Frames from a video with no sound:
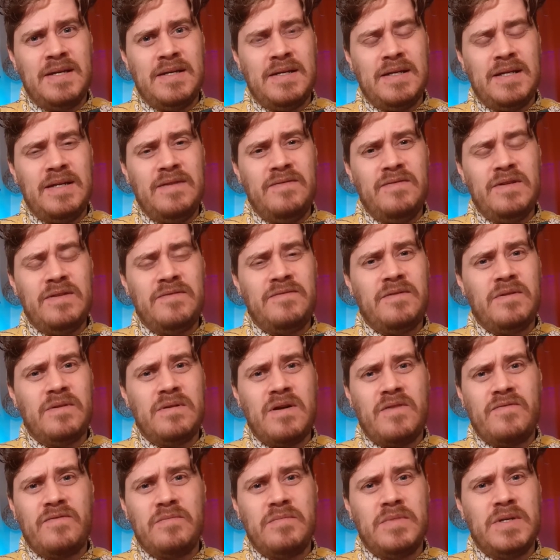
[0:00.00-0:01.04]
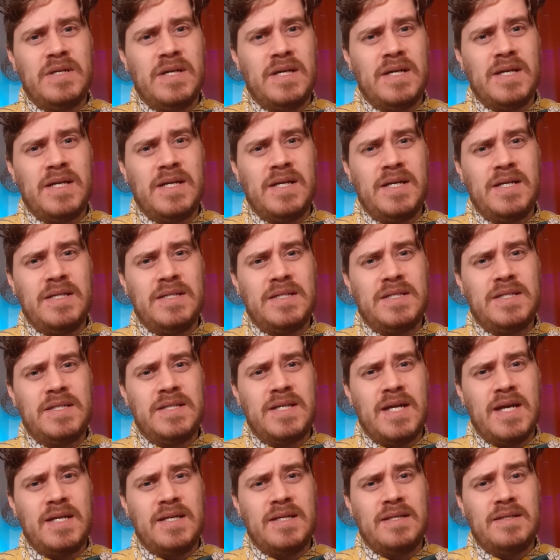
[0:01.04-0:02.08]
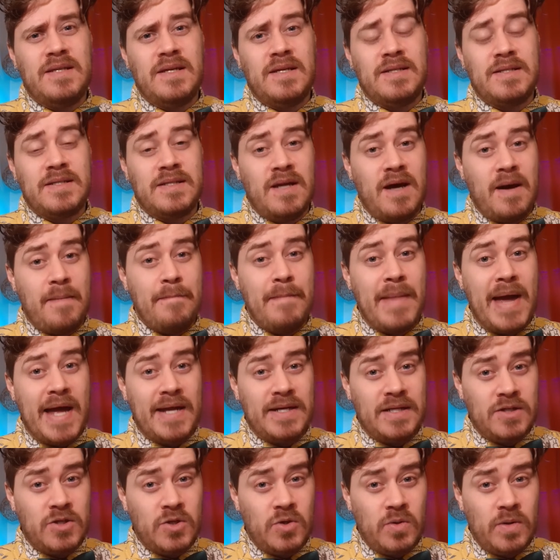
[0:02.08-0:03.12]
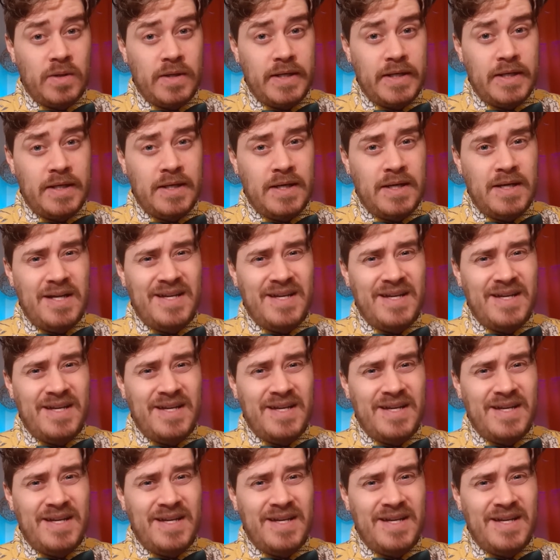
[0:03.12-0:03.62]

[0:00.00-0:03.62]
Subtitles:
Even if your government has stated that it's not mandatory,